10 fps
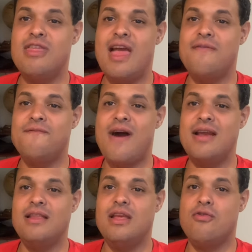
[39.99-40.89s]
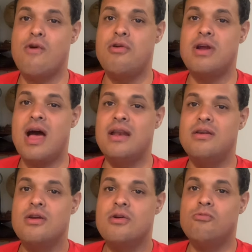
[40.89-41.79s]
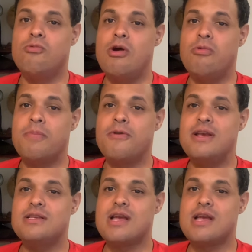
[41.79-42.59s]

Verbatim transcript: and finally Groudon will replace